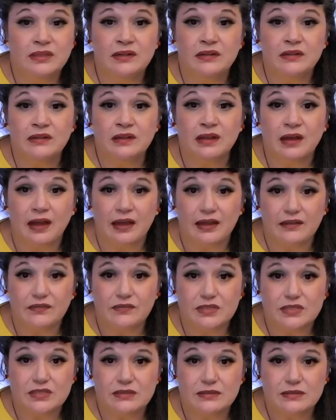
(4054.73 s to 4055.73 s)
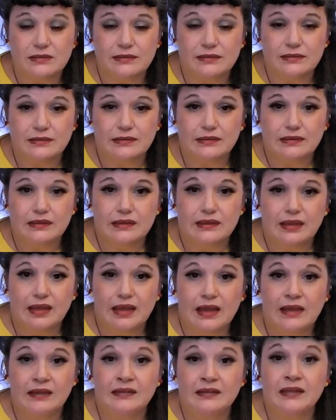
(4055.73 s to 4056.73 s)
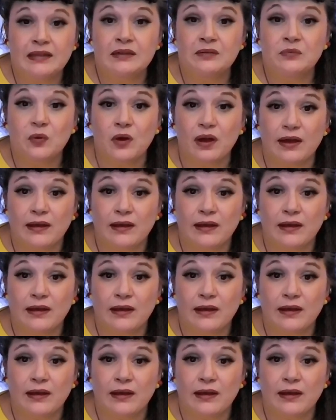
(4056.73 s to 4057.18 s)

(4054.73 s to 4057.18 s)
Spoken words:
lives. And then what?